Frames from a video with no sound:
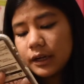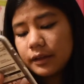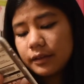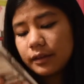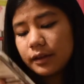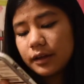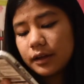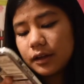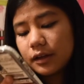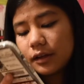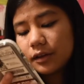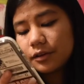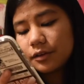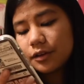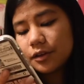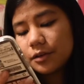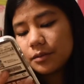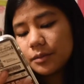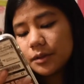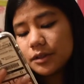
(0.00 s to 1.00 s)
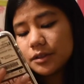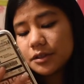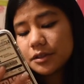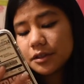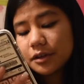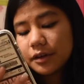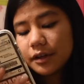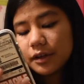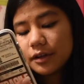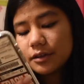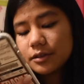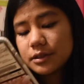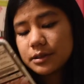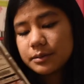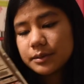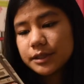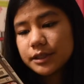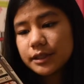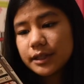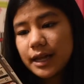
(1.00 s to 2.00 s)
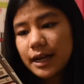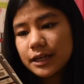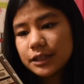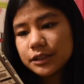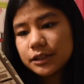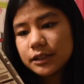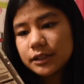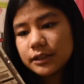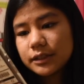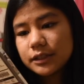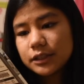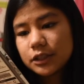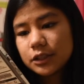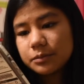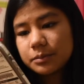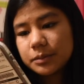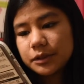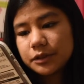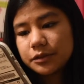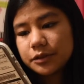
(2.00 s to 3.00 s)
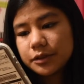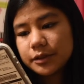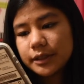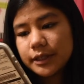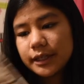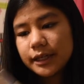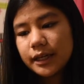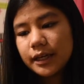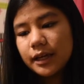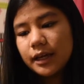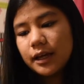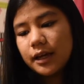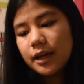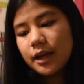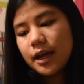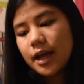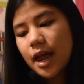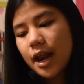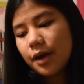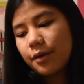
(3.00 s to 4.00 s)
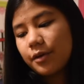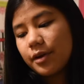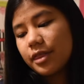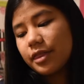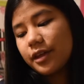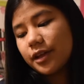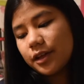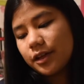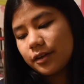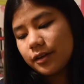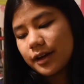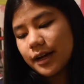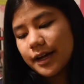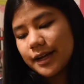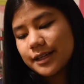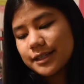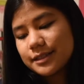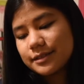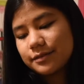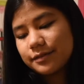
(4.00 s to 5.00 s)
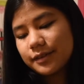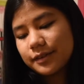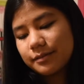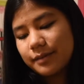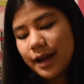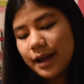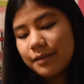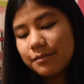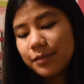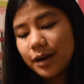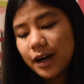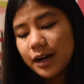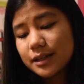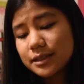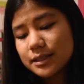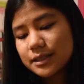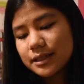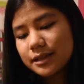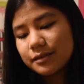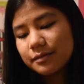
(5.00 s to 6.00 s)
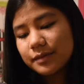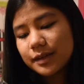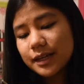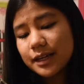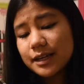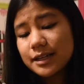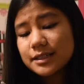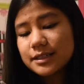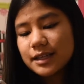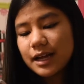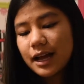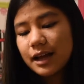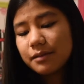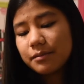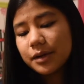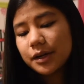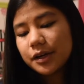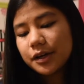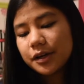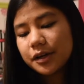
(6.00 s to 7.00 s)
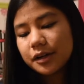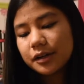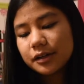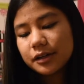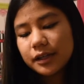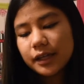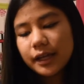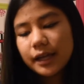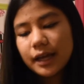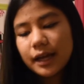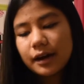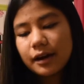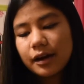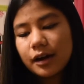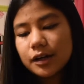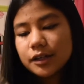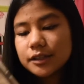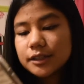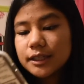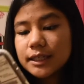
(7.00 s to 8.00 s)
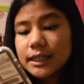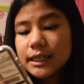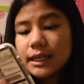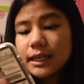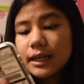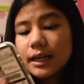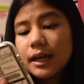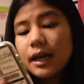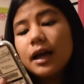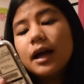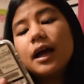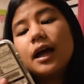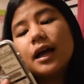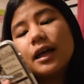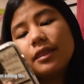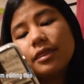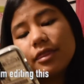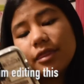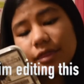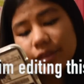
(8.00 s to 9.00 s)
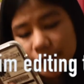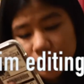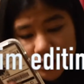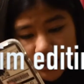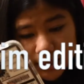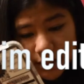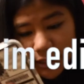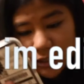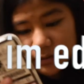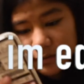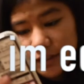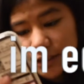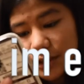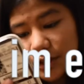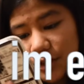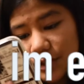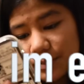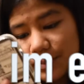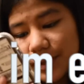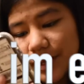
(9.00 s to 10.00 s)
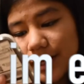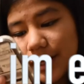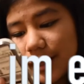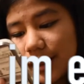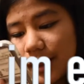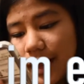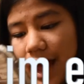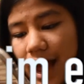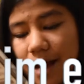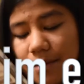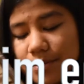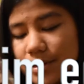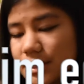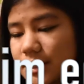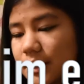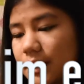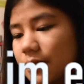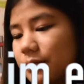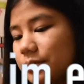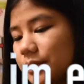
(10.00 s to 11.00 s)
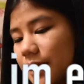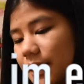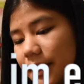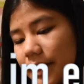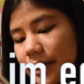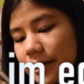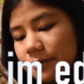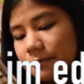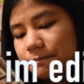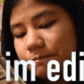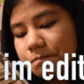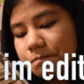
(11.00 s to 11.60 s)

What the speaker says: Then YouTube Studios, which actually, let's open real quick. And I want to thank you guys for my unboxing, because I'm currently at 136 views, but the app isn't updated.